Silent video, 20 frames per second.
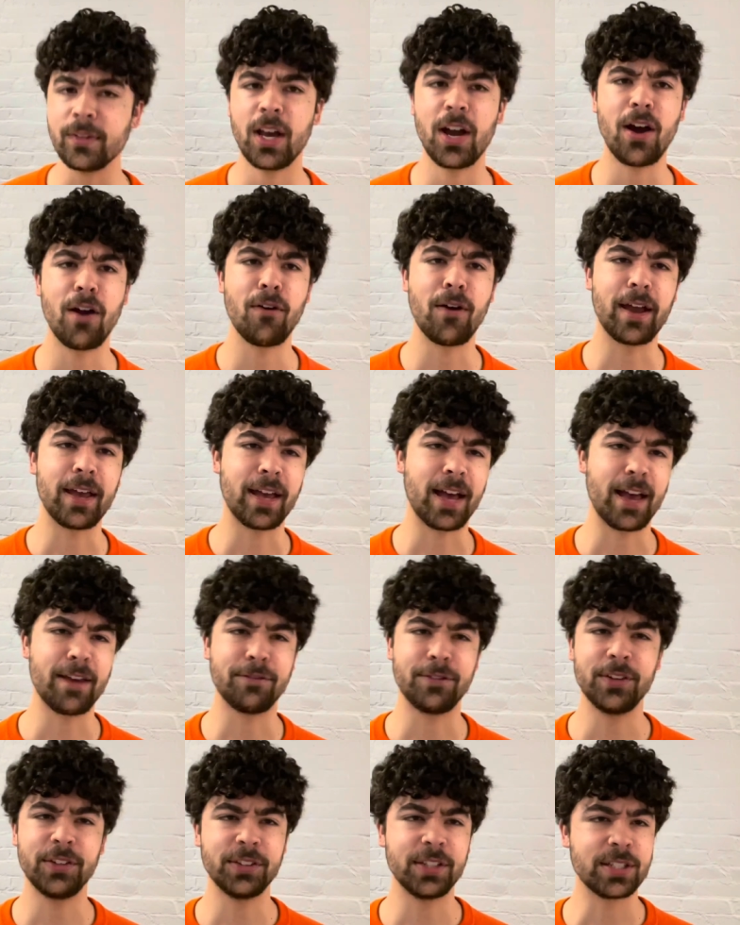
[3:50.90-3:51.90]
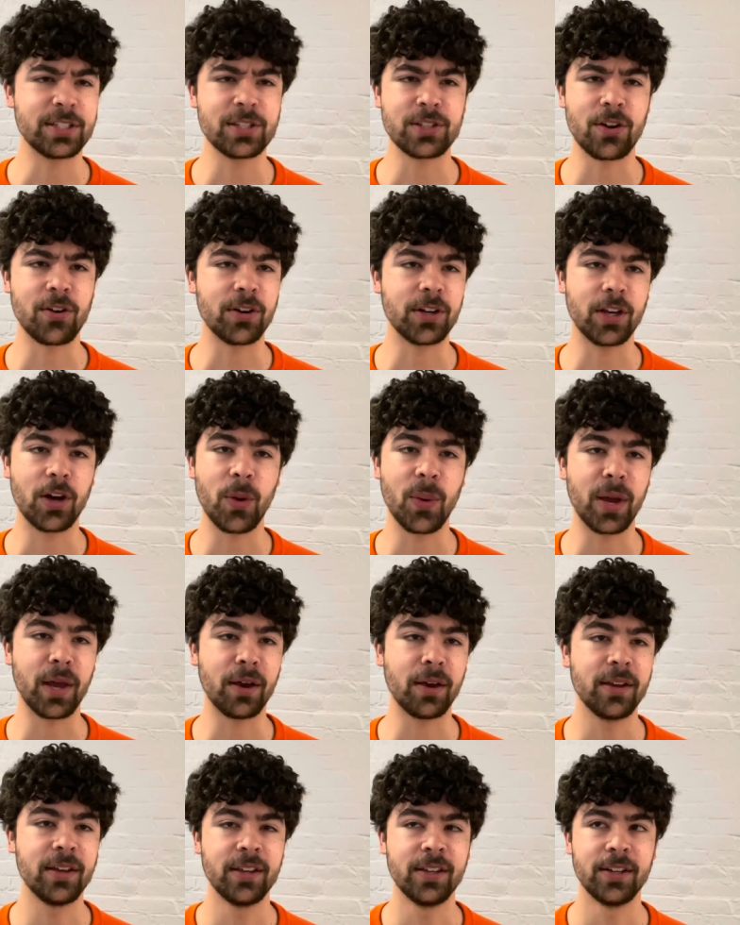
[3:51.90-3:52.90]
All right, I feel this is already
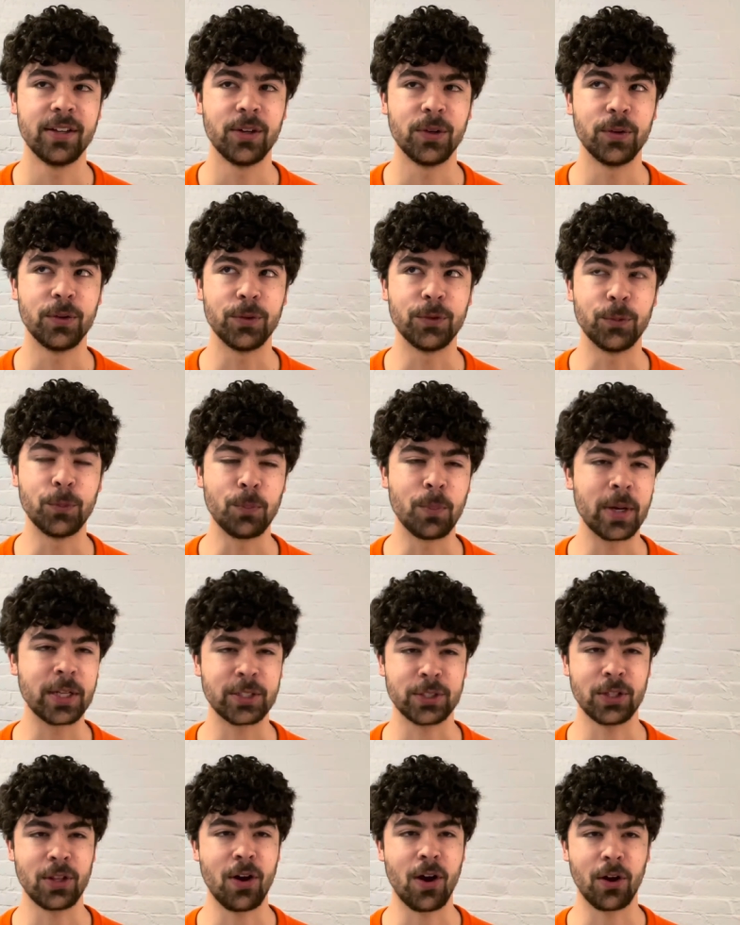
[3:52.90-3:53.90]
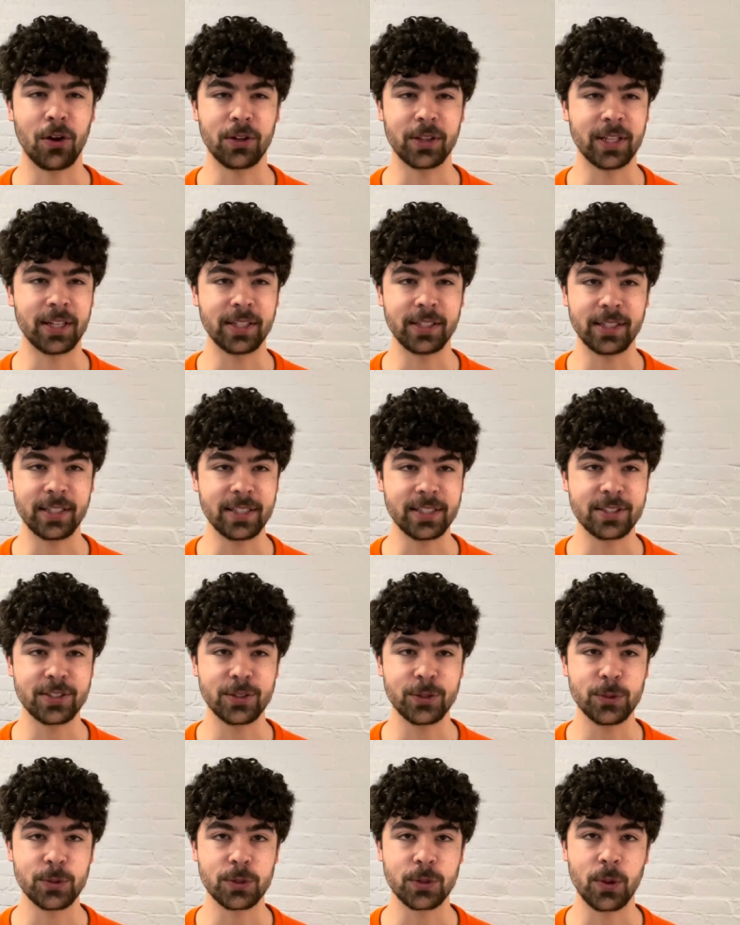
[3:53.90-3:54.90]
going much longer than it needs
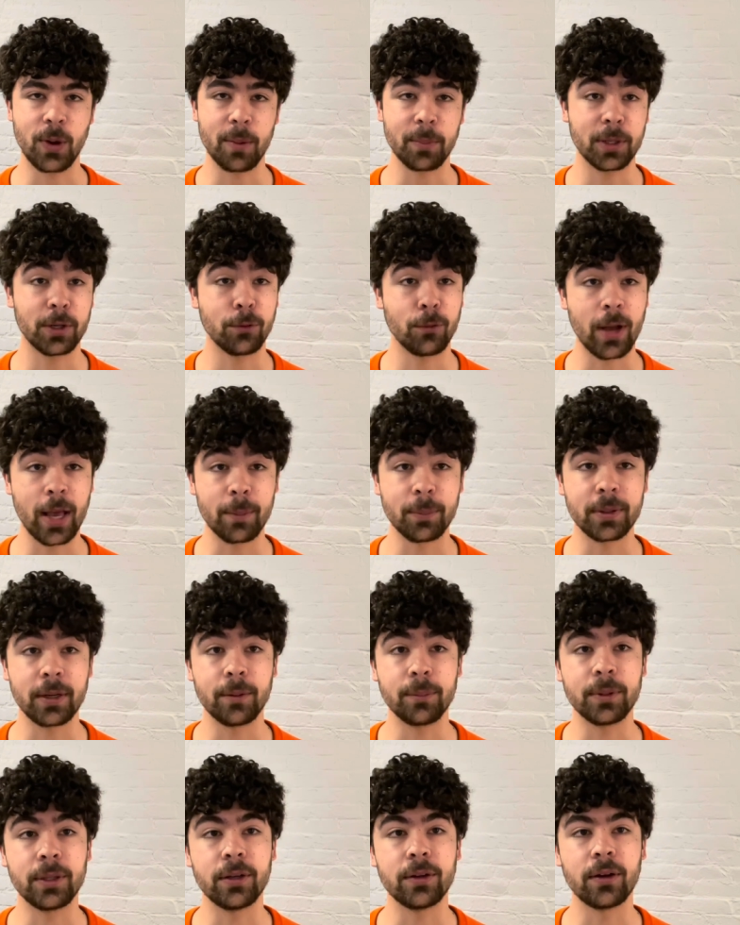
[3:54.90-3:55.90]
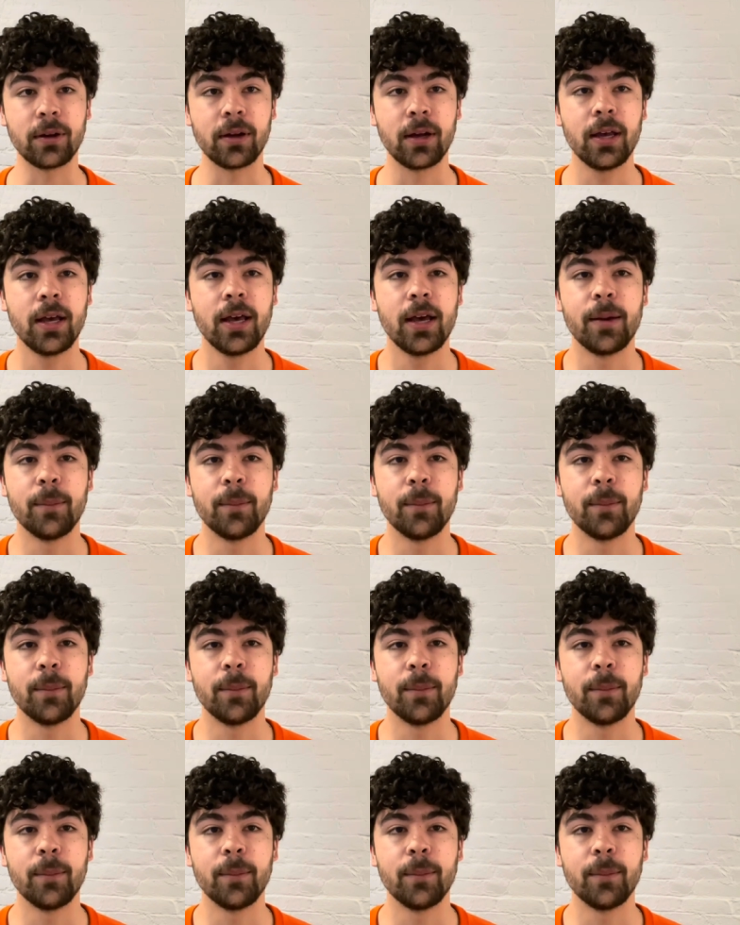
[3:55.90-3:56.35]
to, so I'm going to wrap it up here.